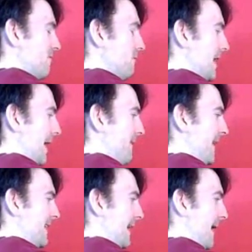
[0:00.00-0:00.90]
Well, I
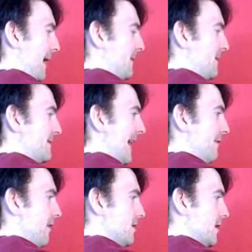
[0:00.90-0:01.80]
think I'm happy we've
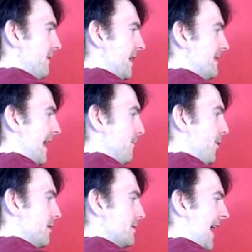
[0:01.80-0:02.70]
now got the. We can now
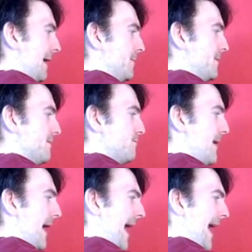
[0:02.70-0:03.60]
put that river to
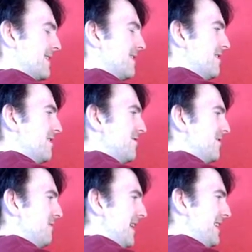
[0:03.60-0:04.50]
bed. Do
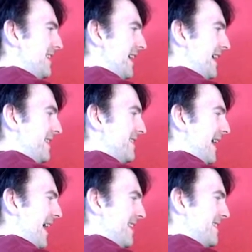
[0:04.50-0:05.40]
we need
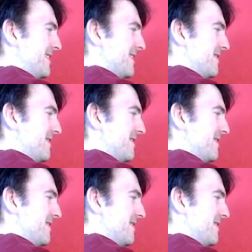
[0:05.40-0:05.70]
this?